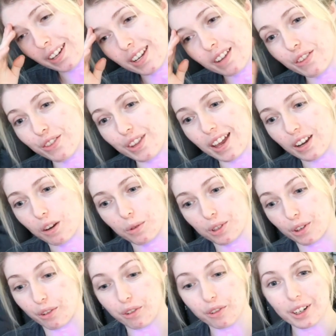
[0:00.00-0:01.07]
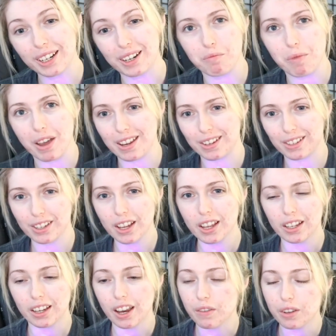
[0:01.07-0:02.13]
even then it was a friggin' maze.
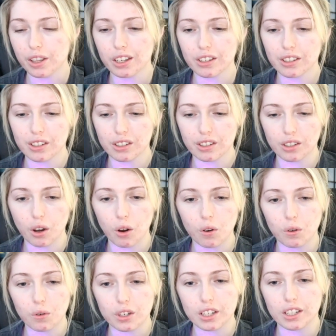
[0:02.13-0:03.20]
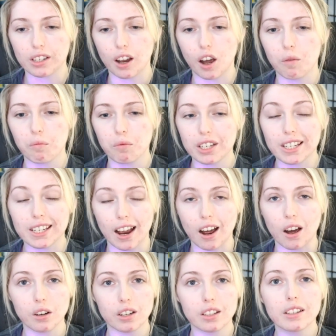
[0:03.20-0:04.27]
Like, everything is so dumbed
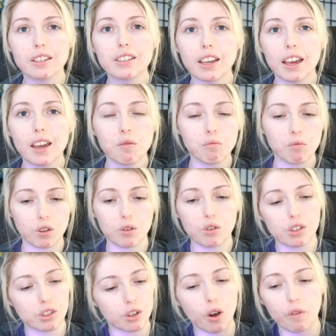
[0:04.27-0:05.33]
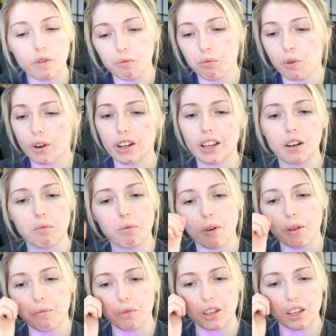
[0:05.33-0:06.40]
down in this game. You just go from point A to
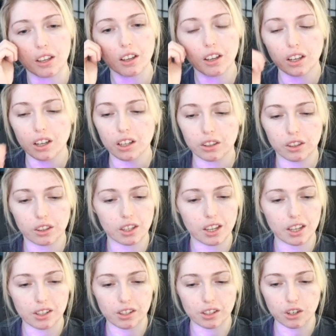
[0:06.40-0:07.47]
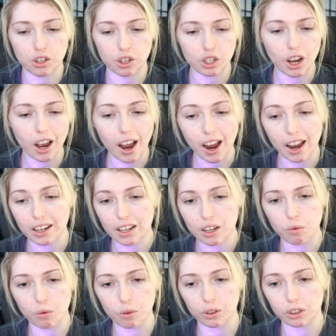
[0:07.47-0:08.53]
point B. It's such a tiny
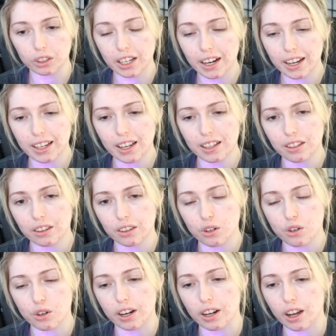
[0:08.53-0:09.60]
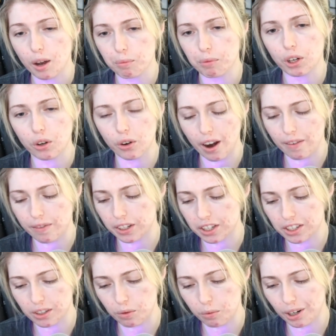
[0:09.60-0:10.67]
world, and I get that they're trying to up the
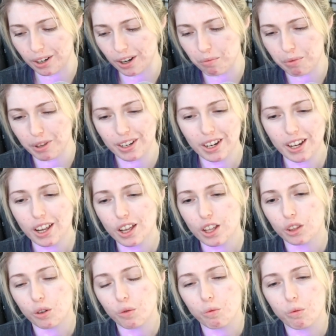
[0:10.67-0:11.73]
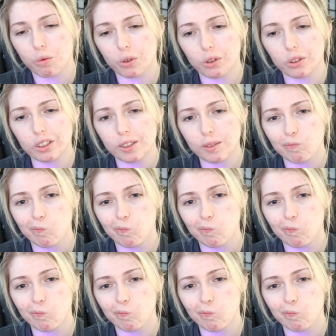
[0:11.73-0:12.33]
graphics and whatnot, but the world